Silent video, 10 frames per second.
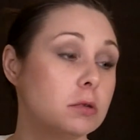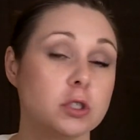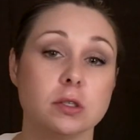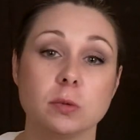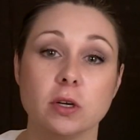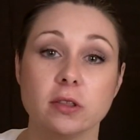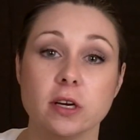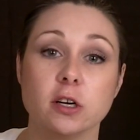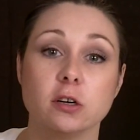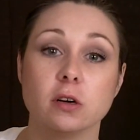which is one of
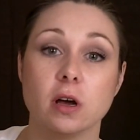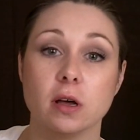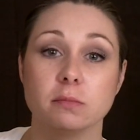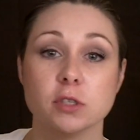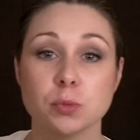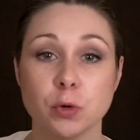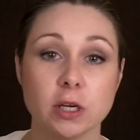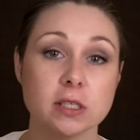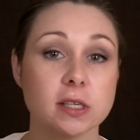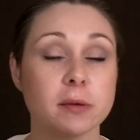their um,
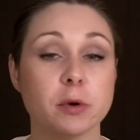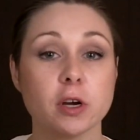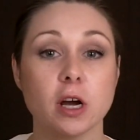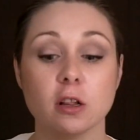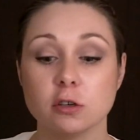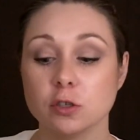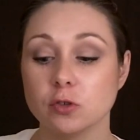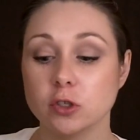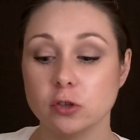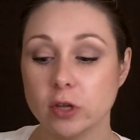spring summer colors
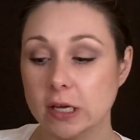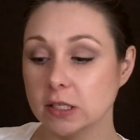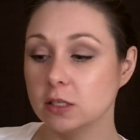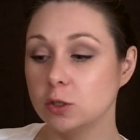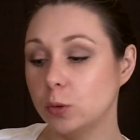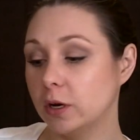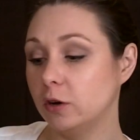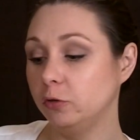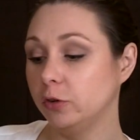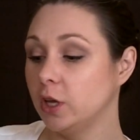for
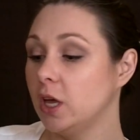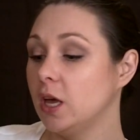2012.